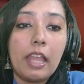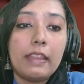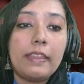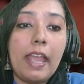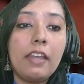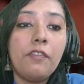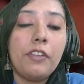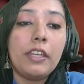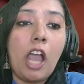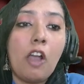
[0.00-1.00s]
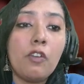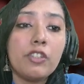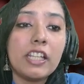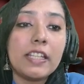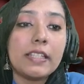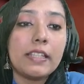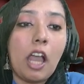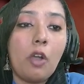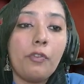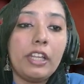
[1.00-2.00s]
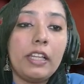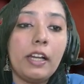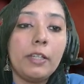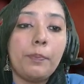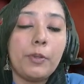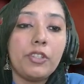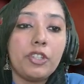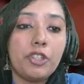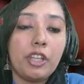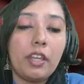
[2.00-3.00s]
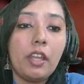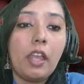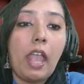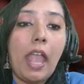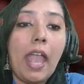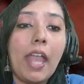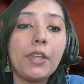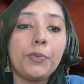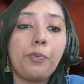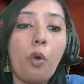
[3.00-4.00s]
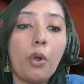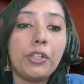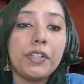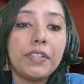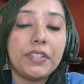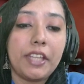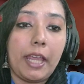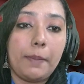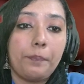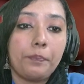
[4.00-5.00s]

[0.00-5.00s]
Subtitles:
Then we just now we learned position and what is time.